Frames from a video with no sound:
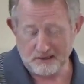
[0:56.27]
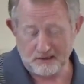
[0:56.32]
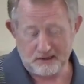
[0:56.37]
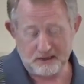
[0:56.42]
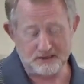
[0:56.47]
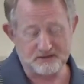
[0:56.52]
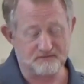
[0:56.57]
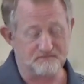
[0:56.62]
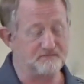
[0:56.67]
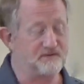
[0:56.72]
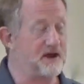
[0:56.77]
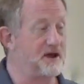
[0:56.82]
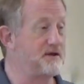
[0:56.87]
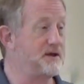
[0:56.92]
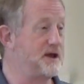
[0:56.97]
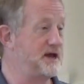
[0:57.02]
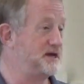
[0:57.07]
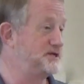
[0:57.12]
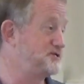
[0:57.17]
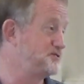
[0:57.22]
It's a
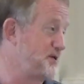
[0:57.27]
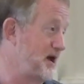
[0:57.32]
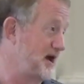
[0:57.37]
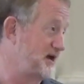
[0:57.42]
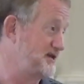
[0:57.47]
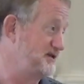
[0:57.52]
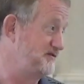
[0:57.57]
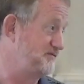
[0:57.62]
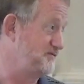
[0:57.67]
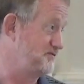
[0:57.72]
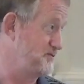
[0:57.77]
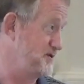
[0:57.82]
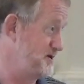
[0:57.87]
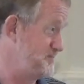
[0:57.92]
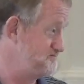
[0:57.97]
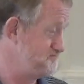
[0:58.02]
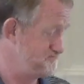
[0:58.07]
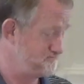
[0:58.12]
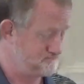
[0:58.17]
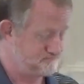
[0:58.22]
very attractive
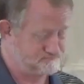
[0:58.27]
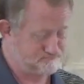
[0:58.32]
dream.